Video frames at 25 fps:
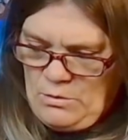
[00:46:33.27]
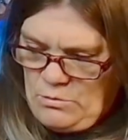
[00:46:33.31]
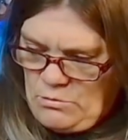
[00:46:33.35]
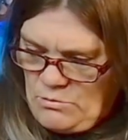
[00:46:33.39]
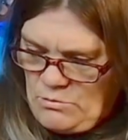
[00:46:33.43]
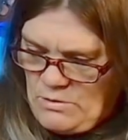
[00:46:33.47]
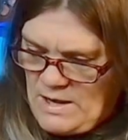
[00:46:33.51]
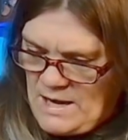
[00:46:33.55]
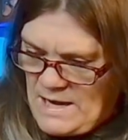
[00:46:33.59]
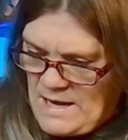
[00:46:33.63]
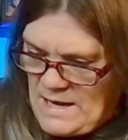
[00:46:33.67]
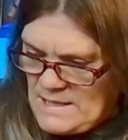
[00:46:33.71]

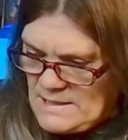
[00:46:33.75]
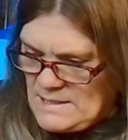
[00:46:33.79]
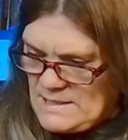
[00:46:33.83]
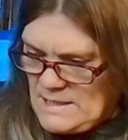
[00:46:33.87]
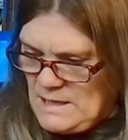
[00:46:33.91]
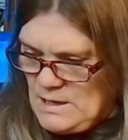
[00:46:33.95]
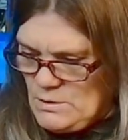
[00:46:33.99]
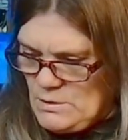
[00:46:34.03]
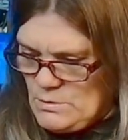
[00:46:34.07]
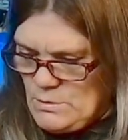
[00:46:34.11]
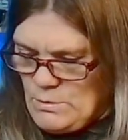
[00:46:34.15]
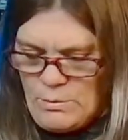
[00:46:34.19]
Right,
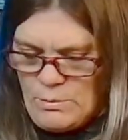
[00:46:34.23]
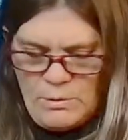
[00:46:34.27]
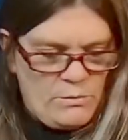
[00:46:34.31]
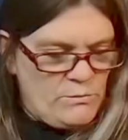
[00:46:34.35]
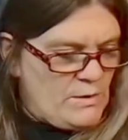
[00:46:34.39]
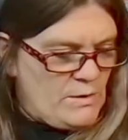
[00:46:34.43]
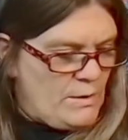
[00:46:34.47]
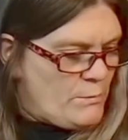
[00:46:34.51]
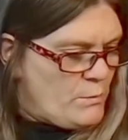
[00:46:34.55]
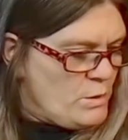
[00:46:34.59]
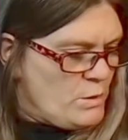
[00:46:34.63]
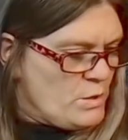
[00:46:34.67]
how do we want?
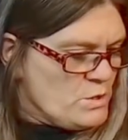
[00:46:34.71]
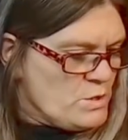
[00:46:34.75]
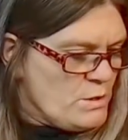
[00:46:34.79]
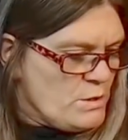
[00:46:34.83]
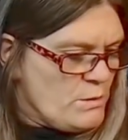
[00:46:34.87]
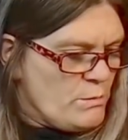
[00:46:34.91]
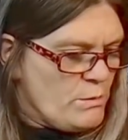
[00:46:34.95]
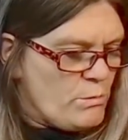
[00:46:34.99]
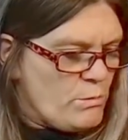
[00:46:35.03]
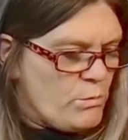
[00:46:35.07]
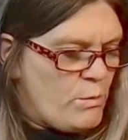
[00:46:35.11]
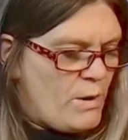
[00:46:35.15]
Right, I'm going to do it
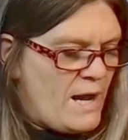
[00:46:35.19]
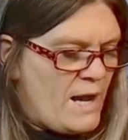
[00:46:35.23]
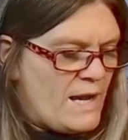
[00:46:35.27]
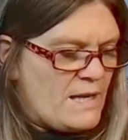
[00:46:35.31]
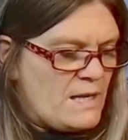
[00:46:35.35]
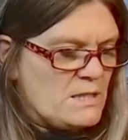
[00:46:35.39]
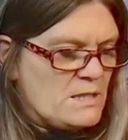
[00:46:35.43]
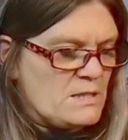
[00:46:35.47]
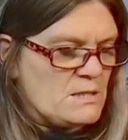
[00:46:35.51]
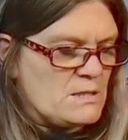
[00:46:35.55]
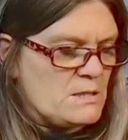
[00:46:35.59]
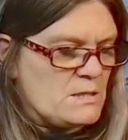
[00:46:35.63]
with wire.
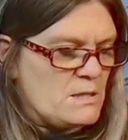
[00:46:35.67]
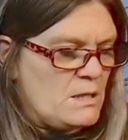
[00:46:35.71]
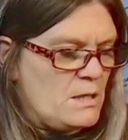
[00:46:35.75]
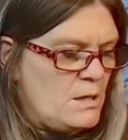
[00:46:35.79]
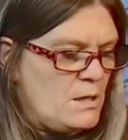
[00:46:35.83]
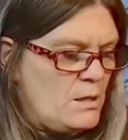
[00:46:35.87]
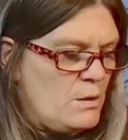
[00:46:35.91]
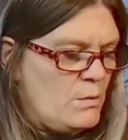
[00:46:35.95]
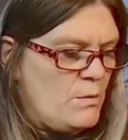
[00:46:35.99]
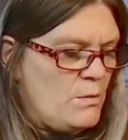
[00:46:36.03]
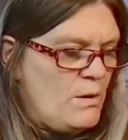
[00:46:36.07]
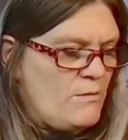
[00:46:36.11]

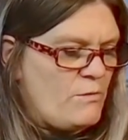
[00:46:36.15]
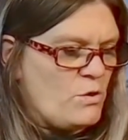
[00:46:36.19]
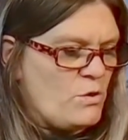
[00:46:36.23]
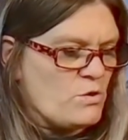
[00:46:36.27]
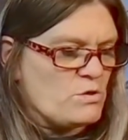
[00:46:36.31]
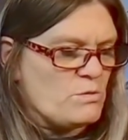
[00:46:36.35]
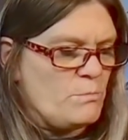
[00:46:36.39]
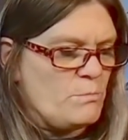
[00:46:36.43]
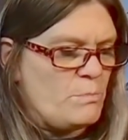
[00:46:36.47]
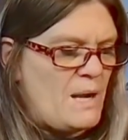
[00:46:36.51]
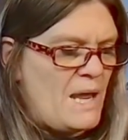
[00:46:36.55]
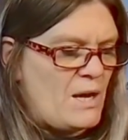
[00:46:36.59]
So I've got
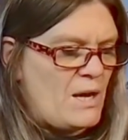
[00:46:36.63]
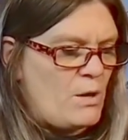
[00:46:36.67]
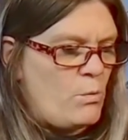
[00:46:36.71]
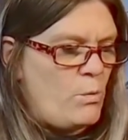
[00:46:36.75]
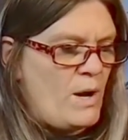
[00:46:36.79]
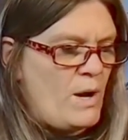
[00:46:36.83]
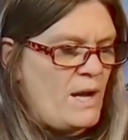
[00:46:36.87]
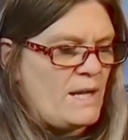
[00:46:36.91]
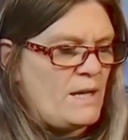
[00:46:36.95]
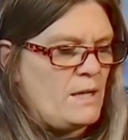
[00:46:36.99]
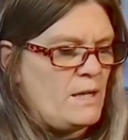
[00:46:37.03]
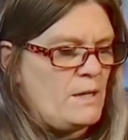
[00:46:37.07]
some black
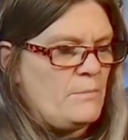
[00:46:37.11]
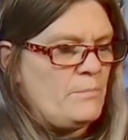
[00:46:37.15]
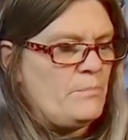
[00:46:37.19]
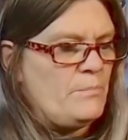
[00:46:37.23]
wire.